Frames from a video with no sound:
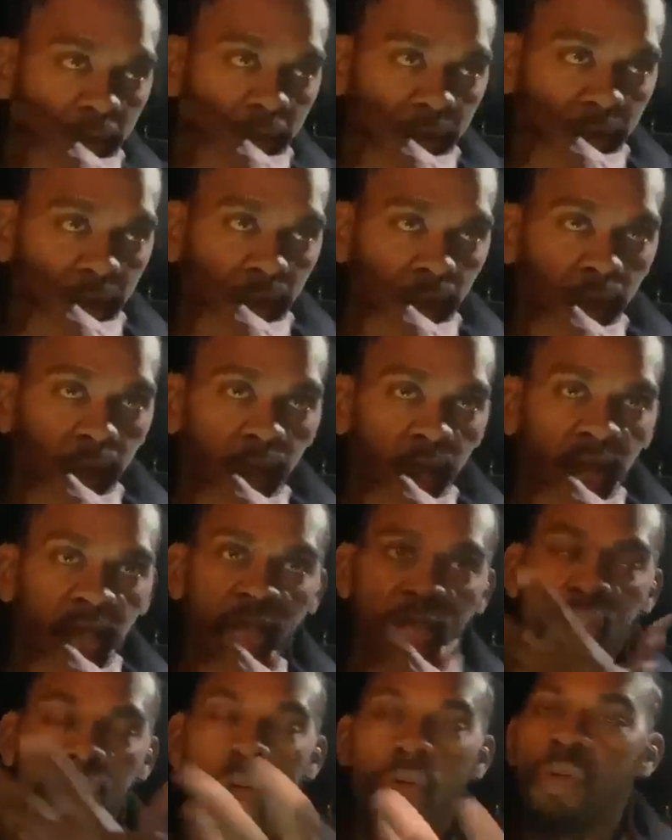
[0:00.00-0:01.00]
us,
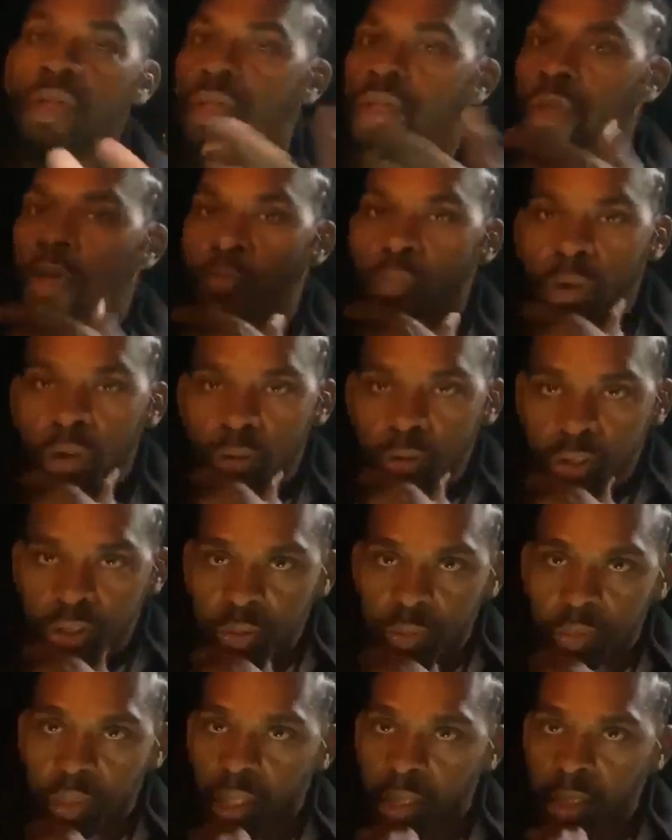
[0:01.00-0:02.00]
he showed us no
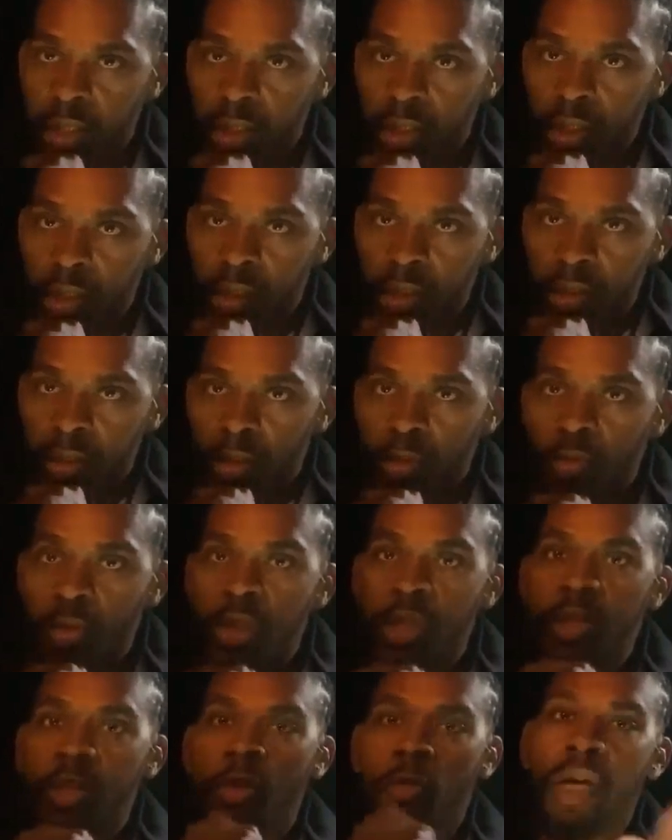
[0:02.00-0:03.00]
mercy, man. So
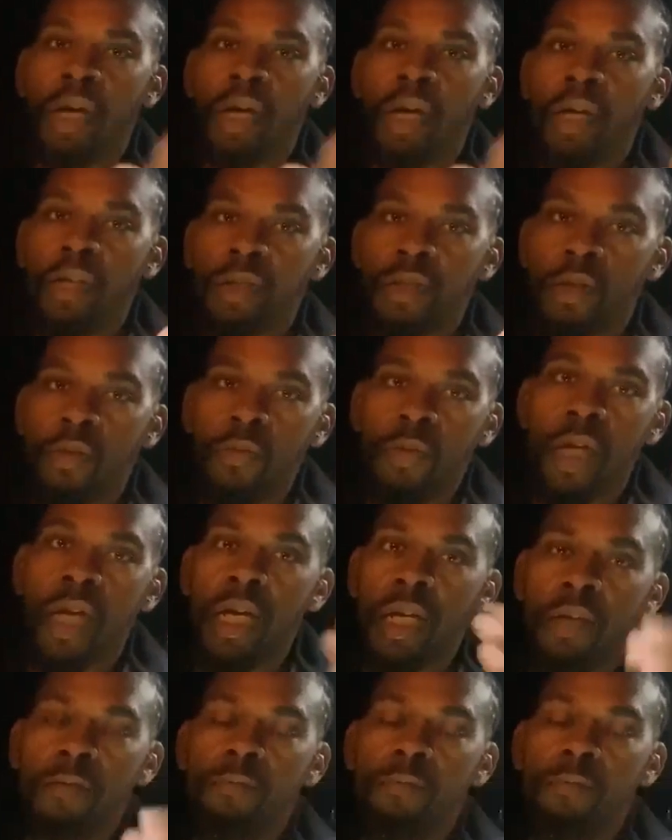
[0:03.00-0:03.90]
he gonna pay. So now